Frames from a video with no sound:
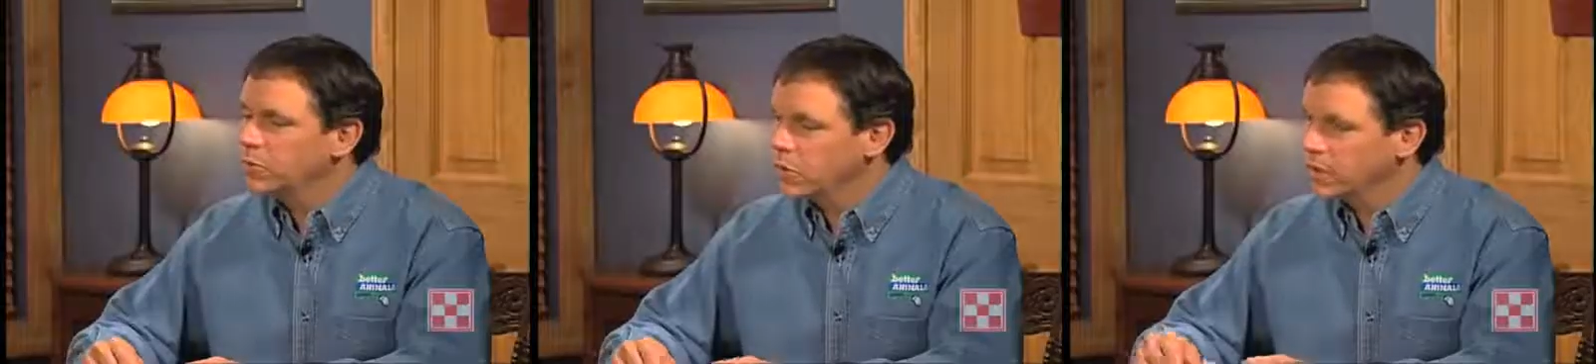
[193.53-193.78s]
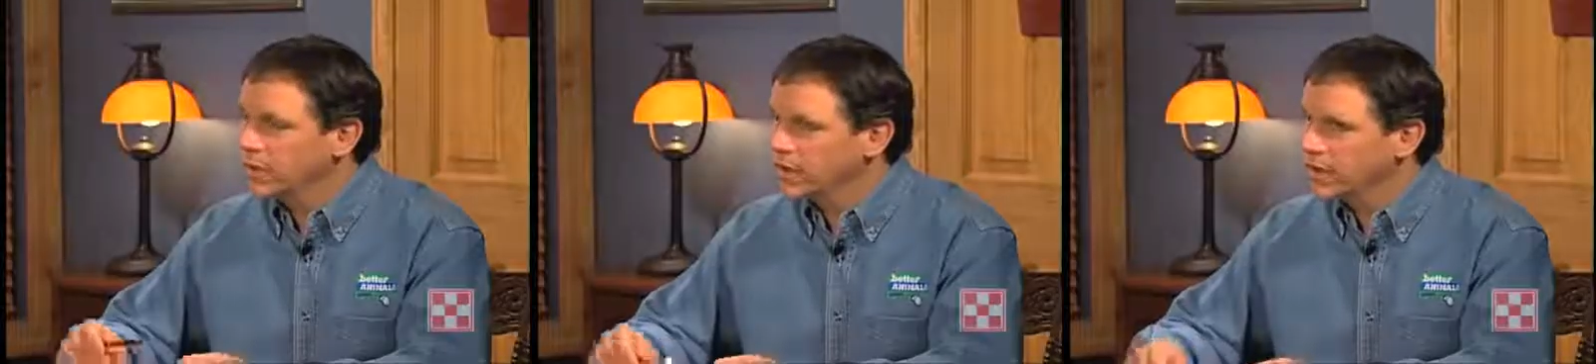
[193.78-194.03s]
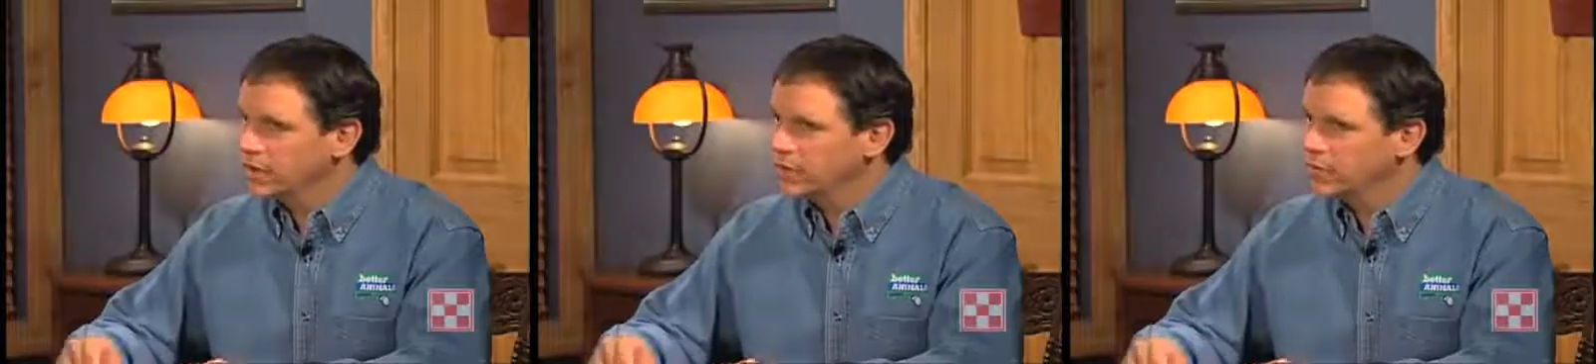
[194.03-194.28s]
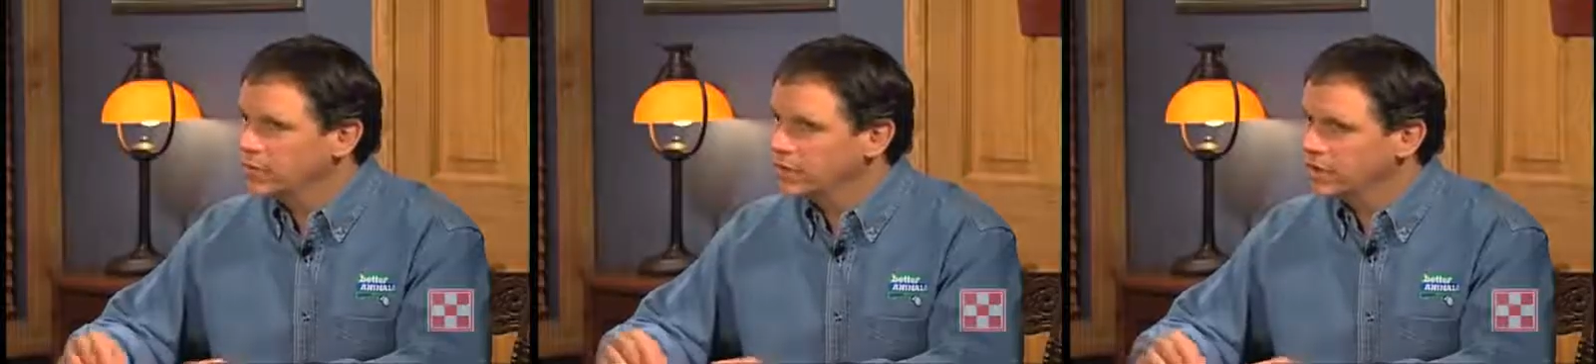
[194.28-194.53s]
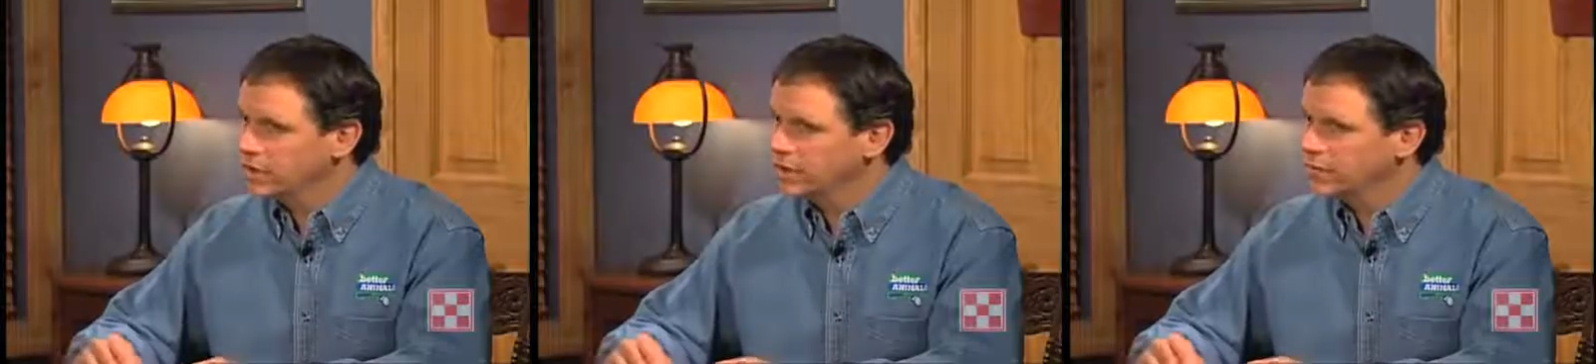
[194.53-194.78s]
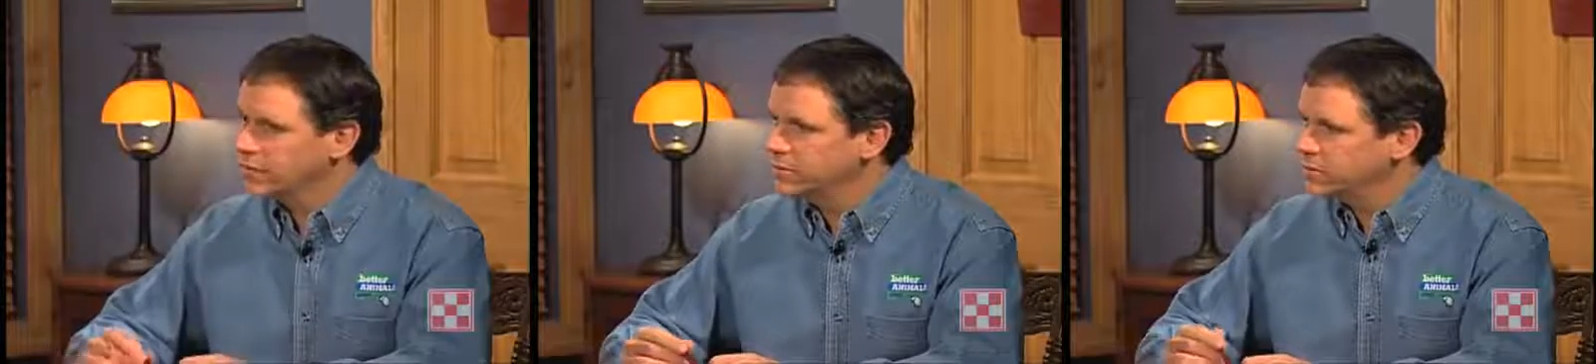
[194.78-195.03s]
important to
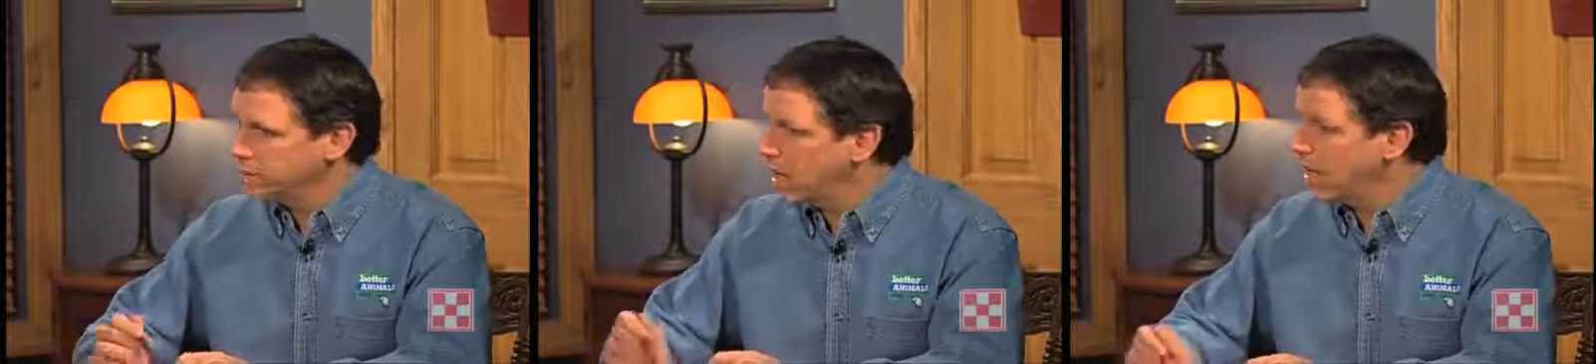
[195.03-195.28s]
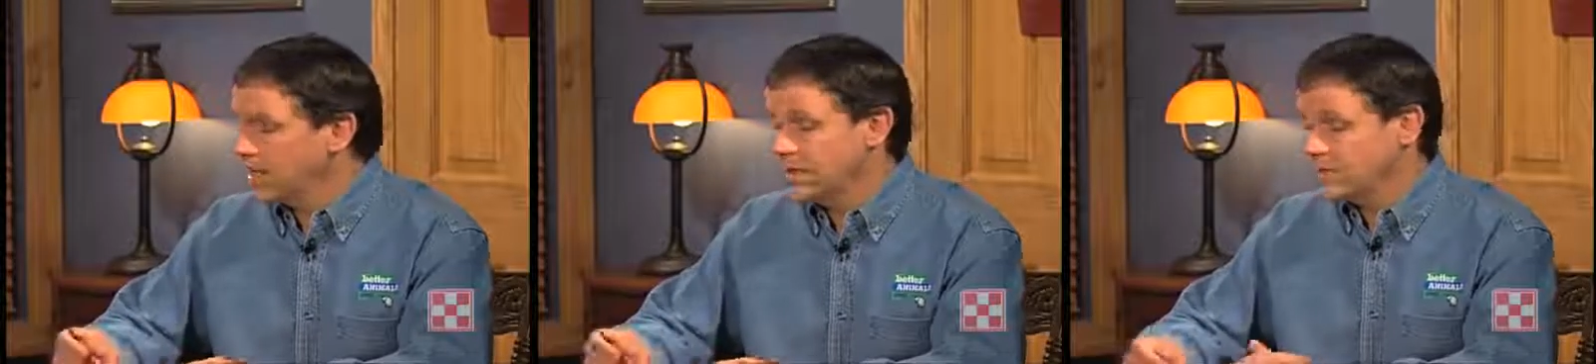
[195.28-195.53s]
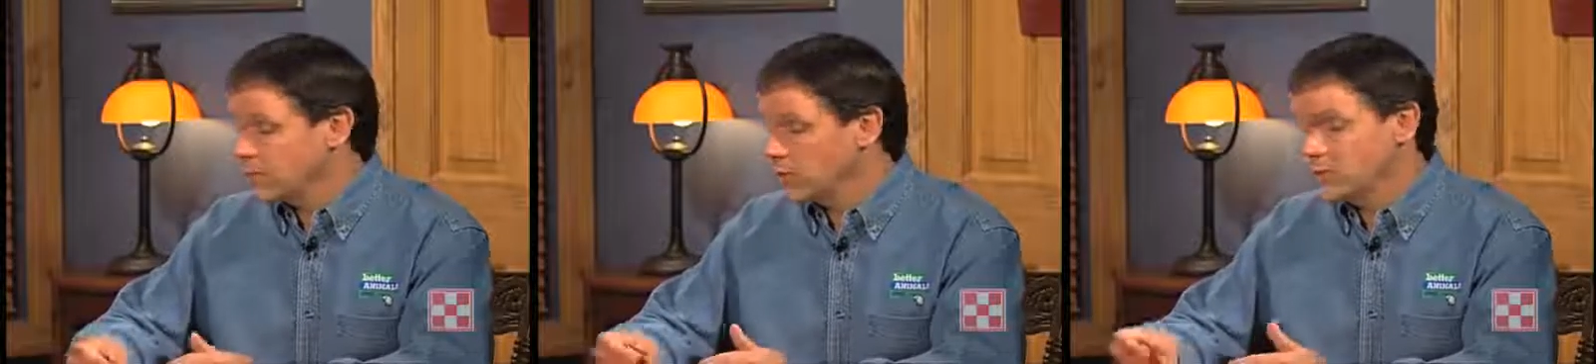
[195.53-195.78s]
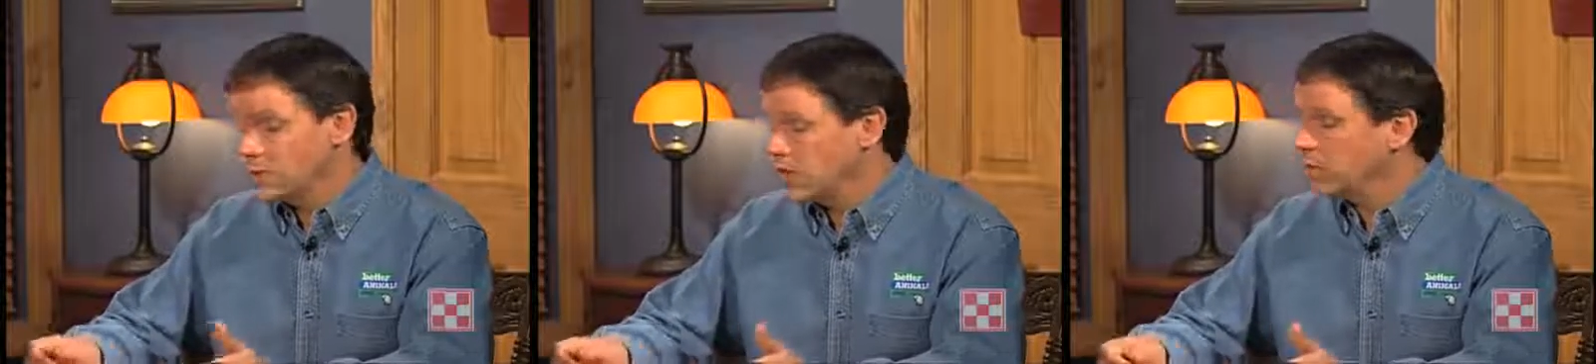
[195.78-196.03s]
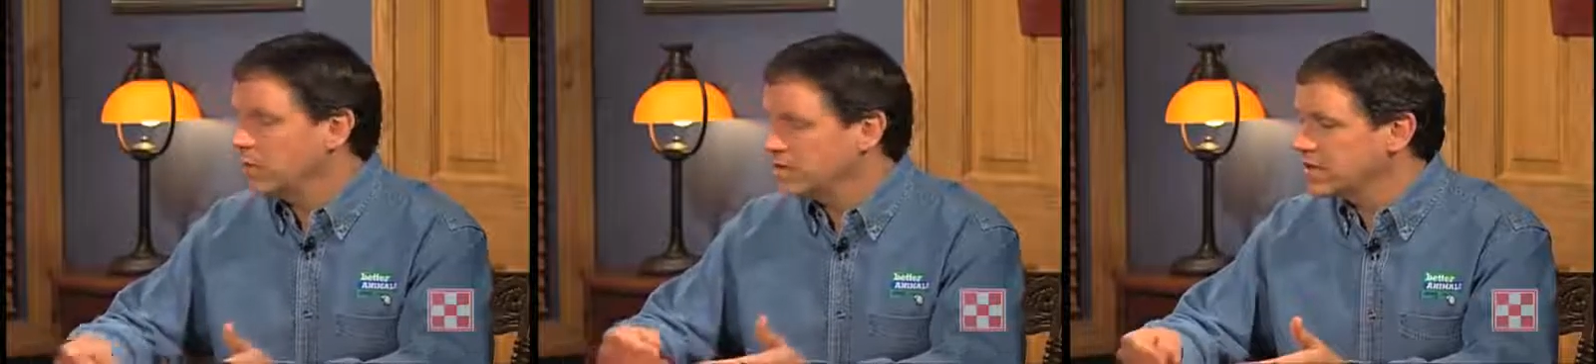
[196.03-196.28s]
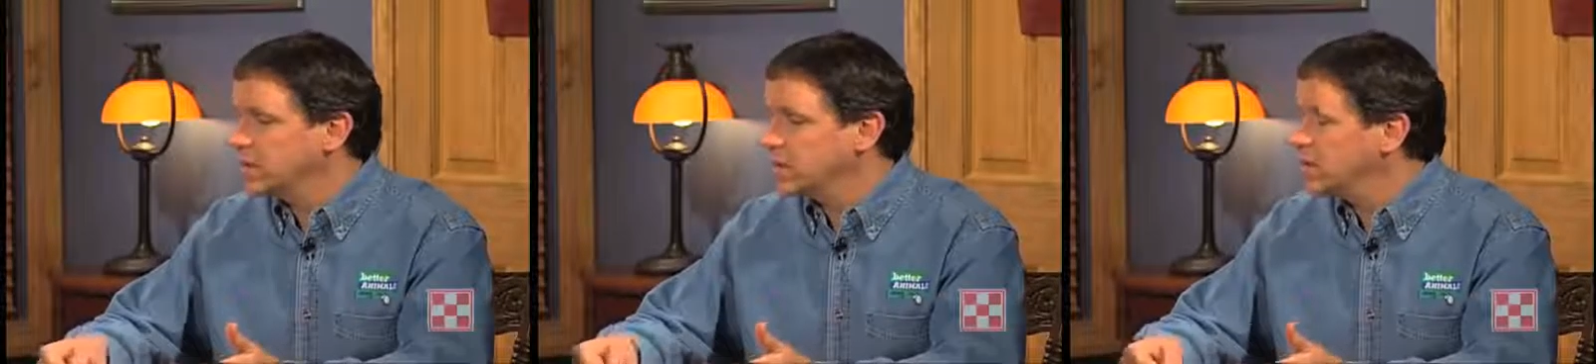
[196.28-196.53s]
I guess we're talking about
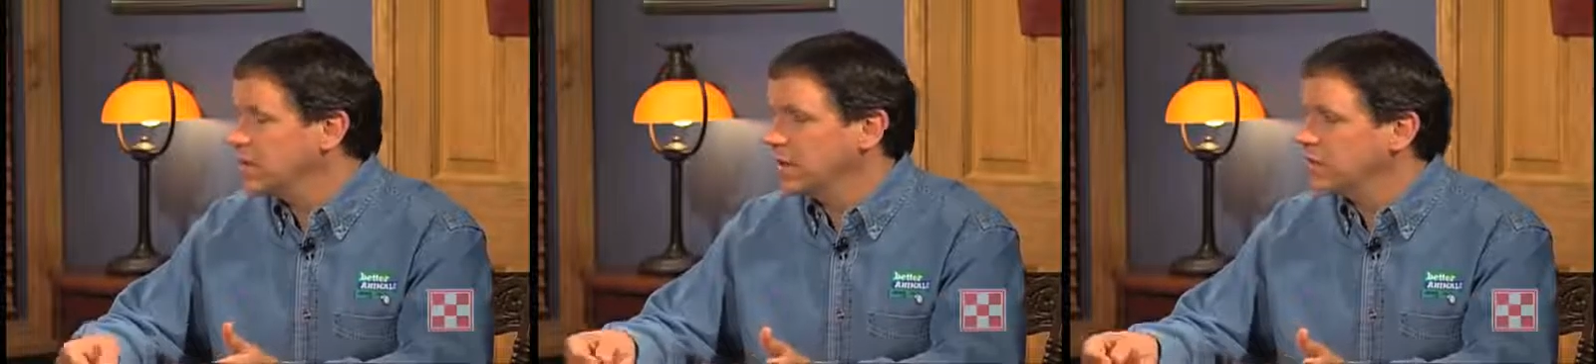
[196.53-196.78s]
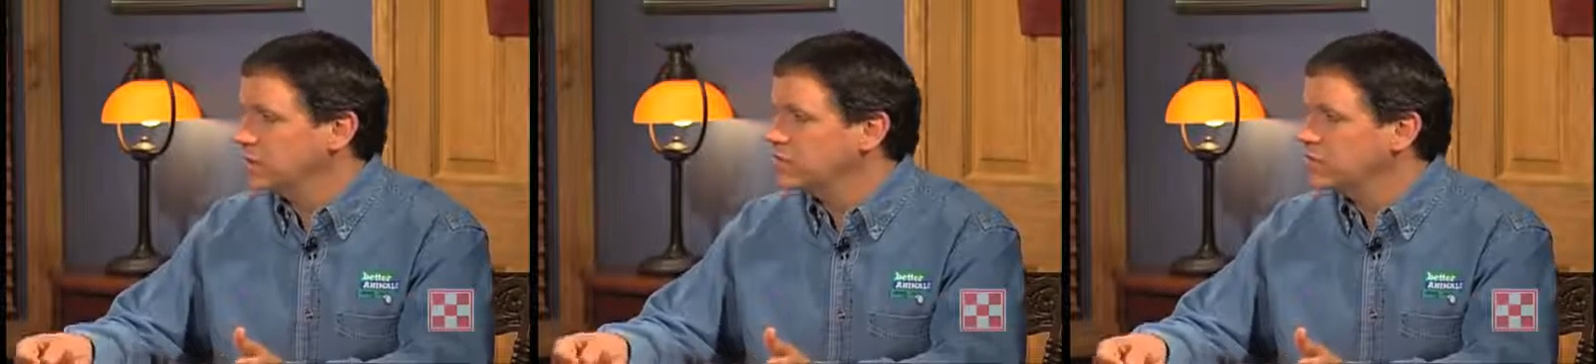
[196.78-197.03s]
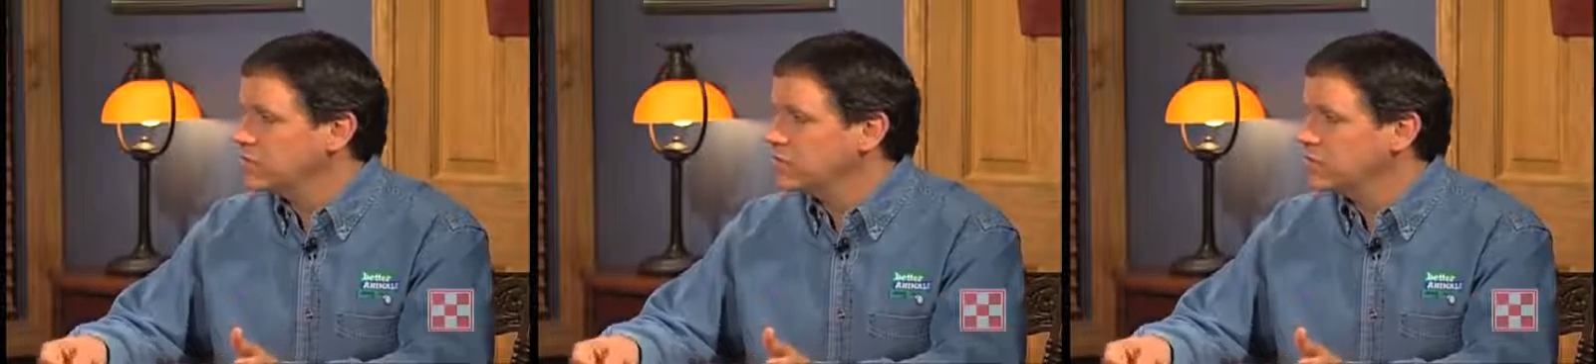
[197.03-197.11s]
supplementing of this.